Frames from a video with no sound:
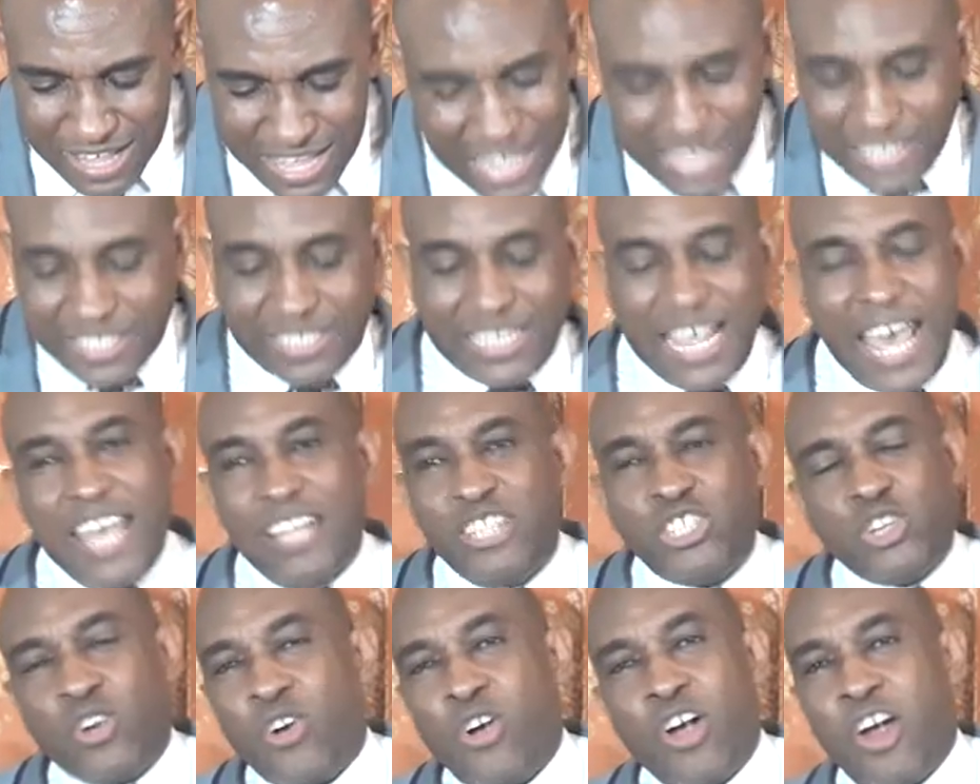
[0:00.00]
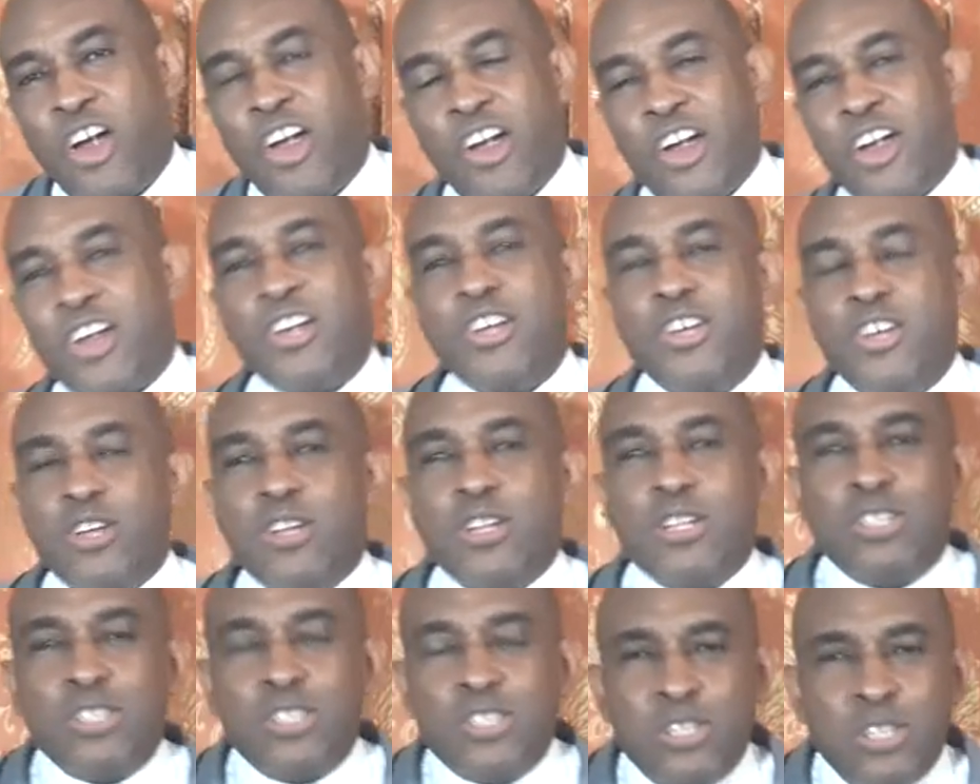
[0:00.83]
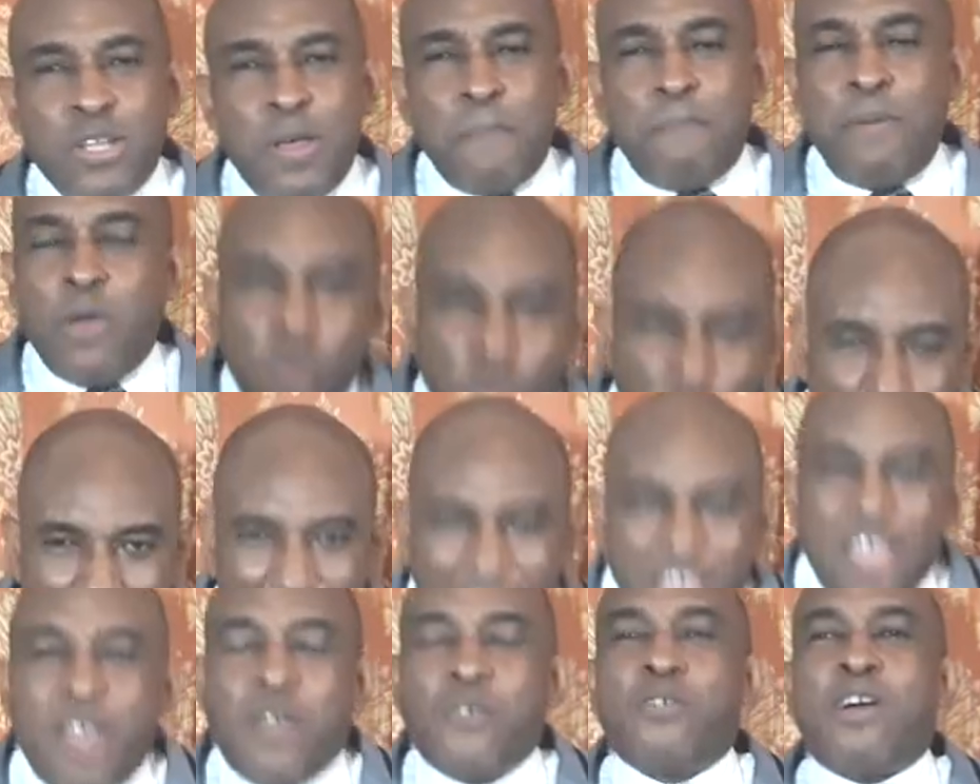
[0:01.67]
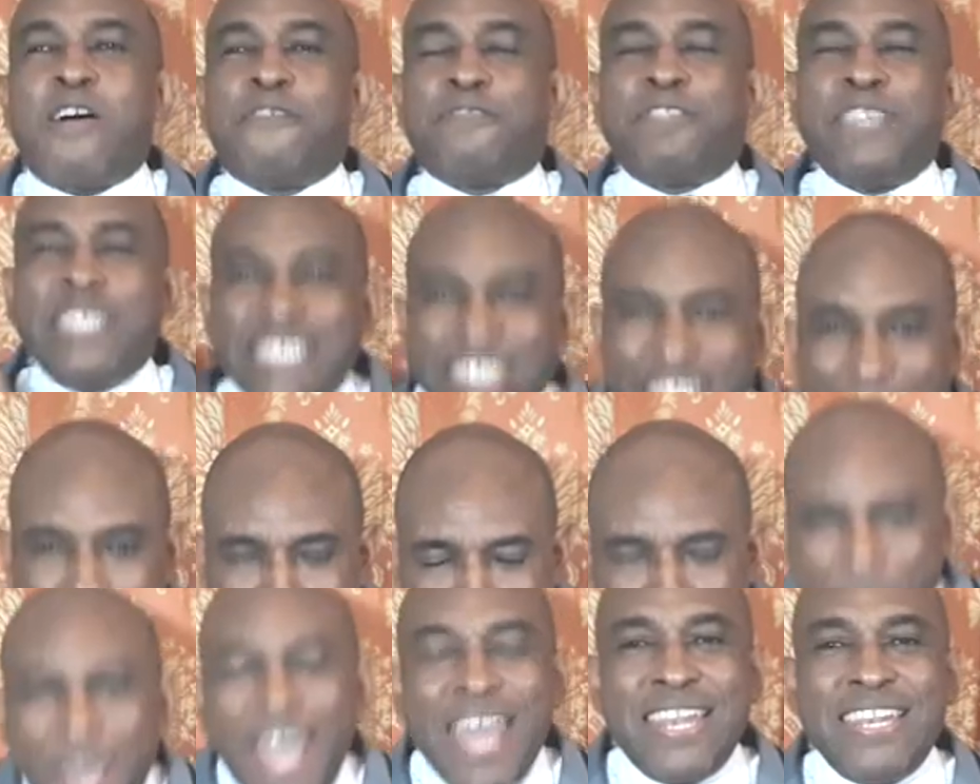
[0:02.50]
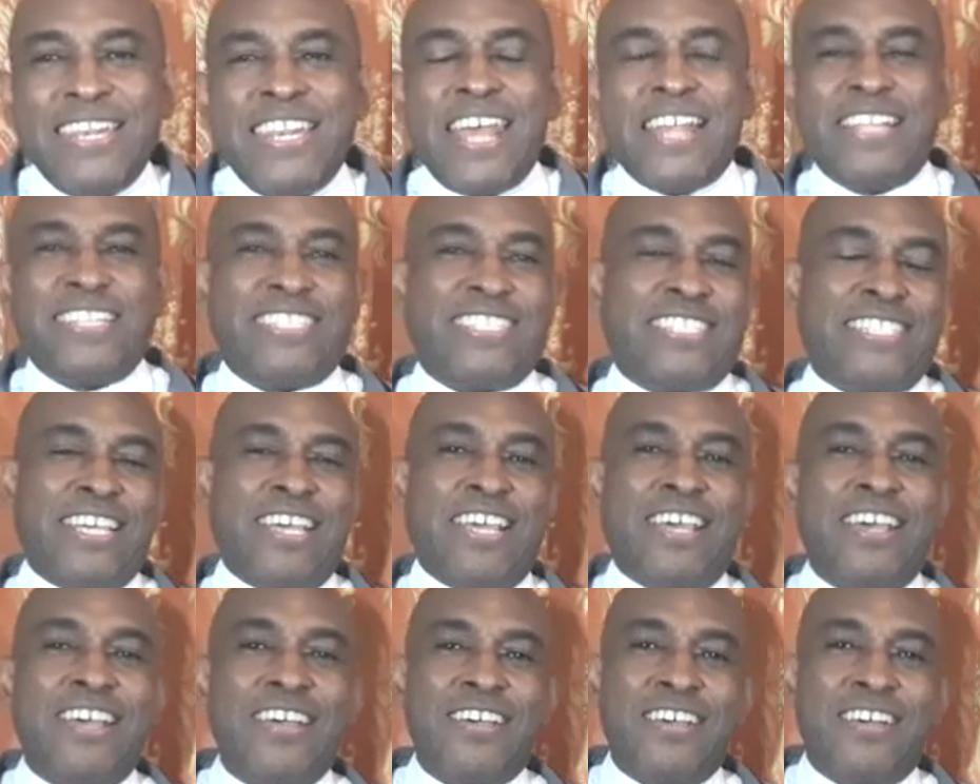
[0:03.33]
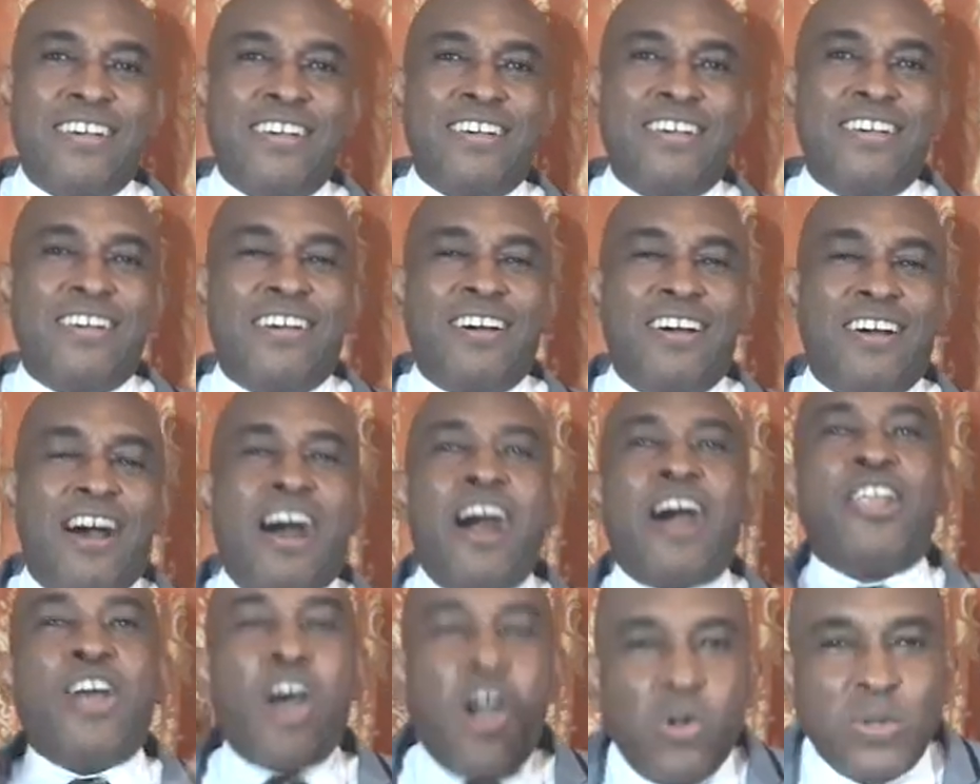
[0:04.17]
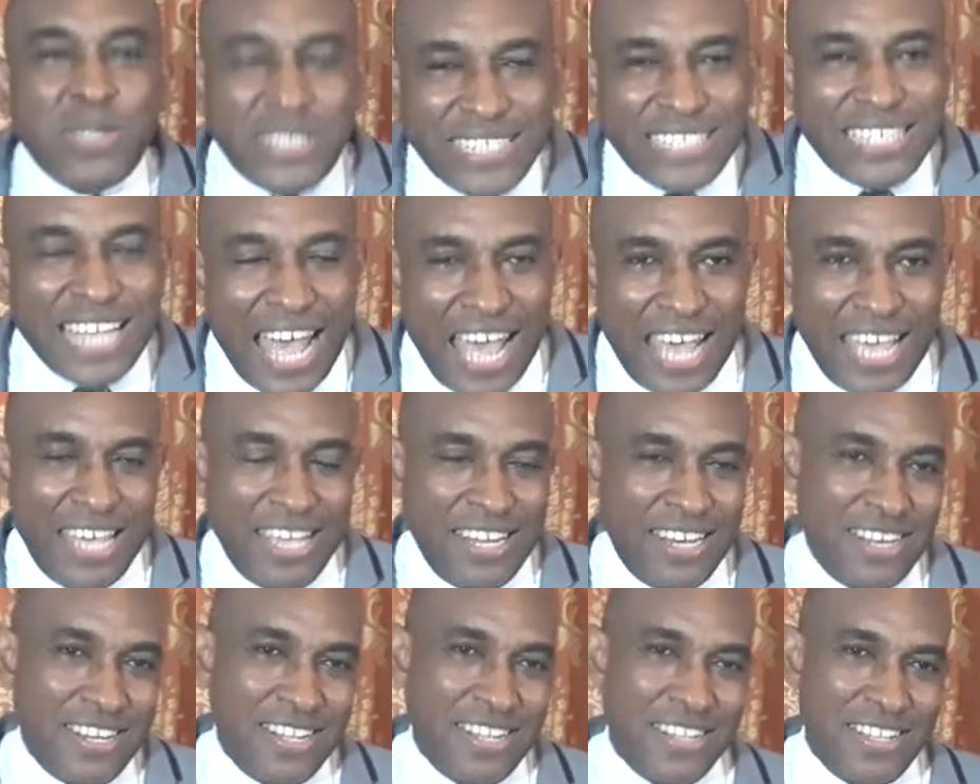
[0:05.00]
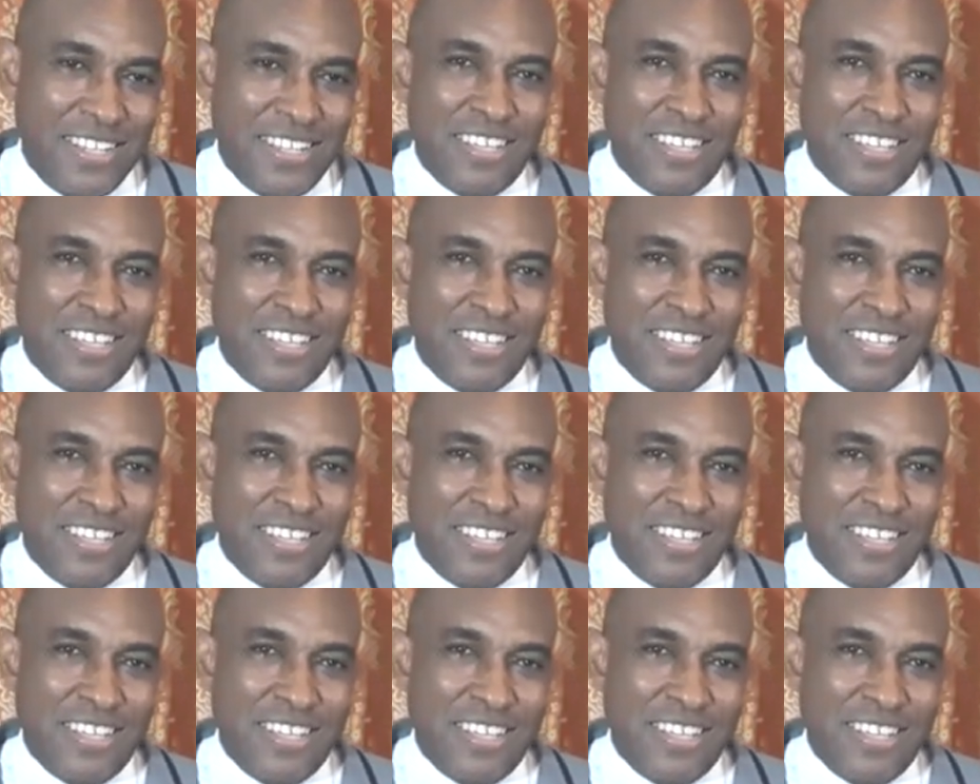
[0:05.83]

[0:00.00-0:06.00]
He's saying to her, beware of this dependency on outside.